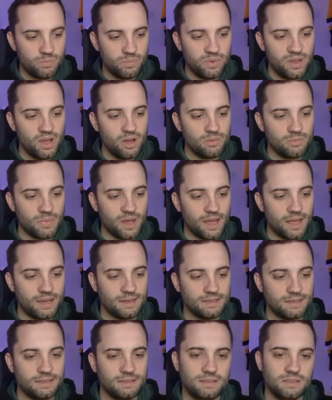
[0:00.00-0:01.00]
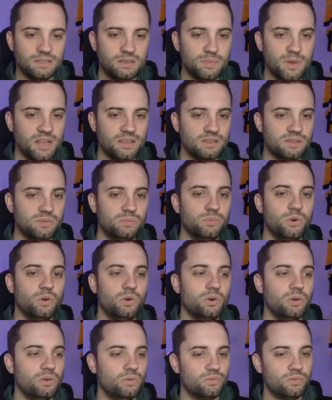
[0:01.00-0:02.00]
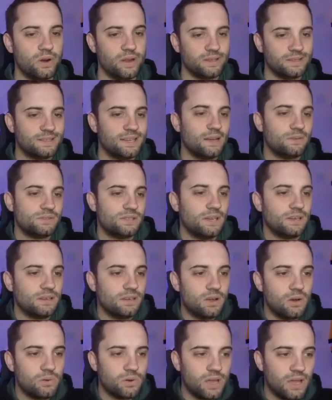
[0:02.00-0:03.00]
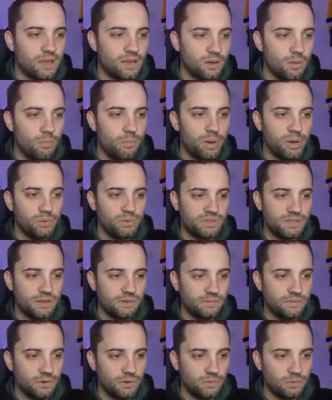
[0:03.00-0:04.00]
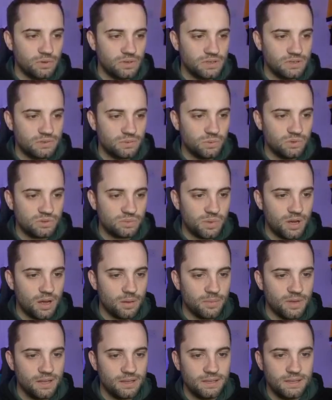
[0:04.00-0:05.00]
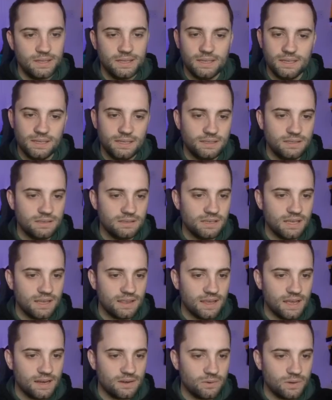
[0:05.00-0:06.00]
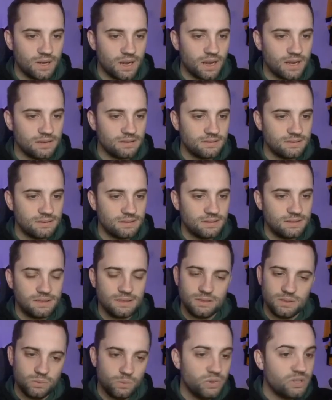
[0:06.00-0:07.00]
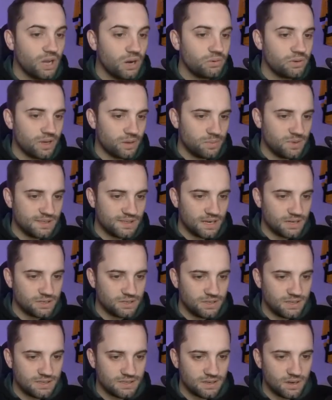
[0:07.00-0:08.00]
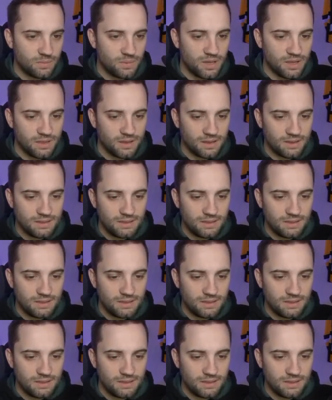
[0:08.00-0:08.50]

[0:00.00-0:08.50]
Behind my head. Demand some more. Right, Townsend, goal kick. Boots it forward towards Palmer. Doesn't get the header again. We don't get possession this time either.